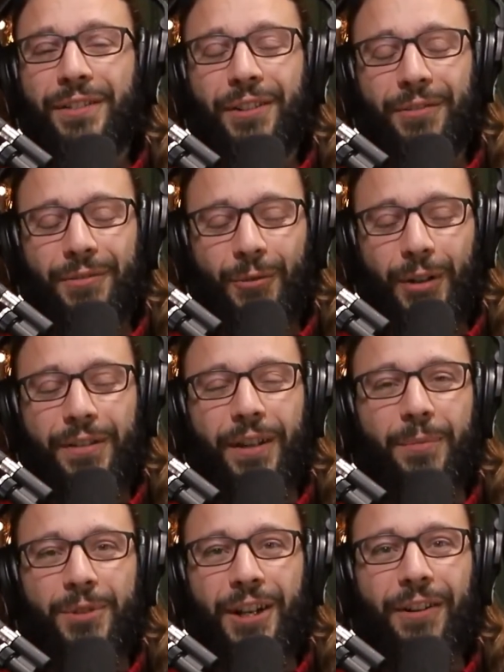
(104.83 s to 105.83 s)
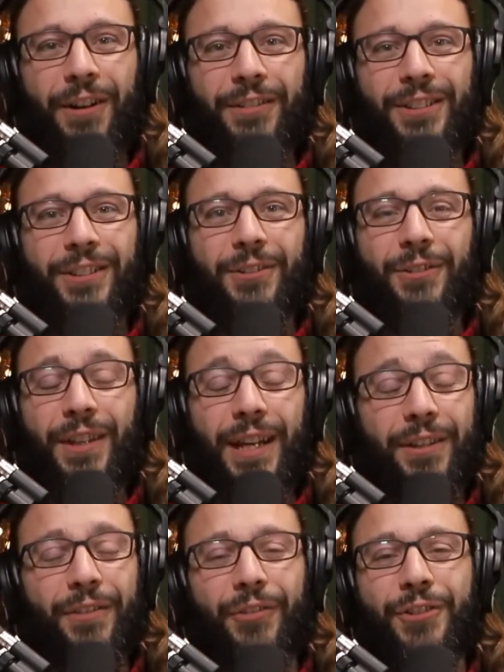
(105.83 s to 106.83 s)
So what's up? Shout out to you.
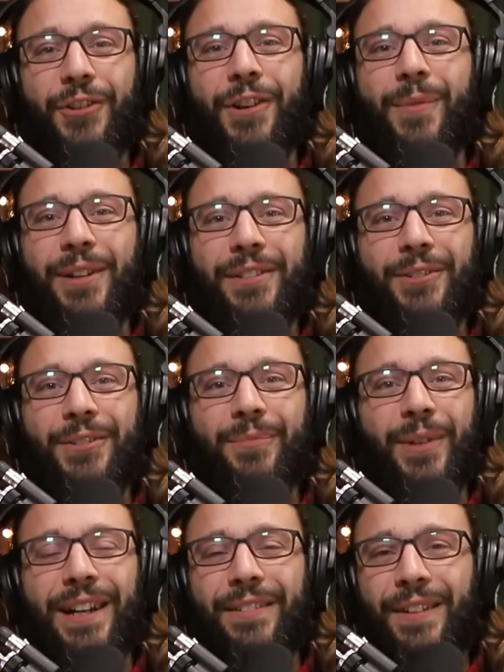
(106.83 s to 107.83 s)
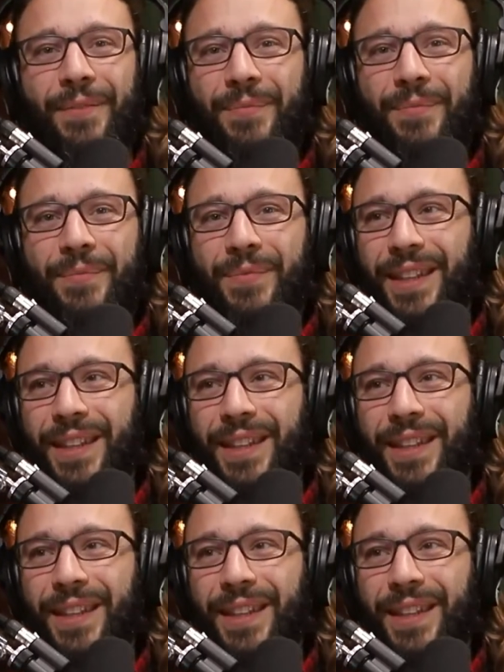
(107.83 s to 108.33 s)
Thank you for sharing my, my uh,